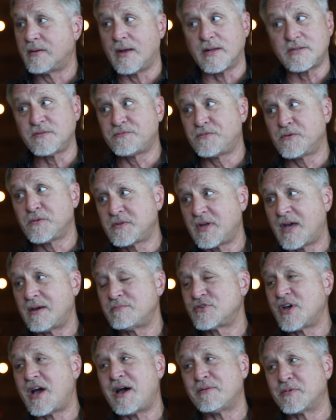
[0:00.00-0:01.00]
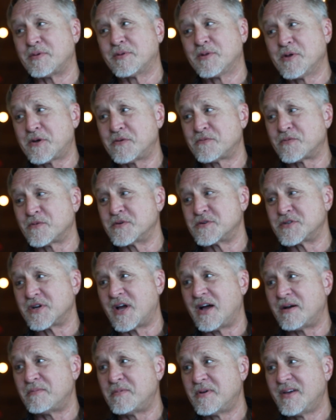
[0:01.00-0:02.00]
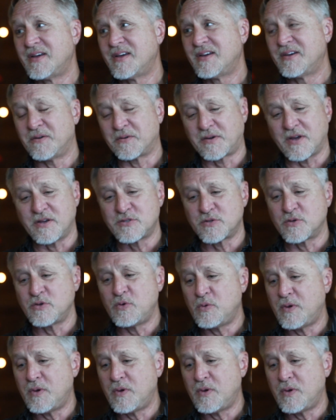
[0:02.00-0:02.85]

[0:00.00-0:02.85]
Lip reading: That's a full-time job to be looking for a job. Okay, so you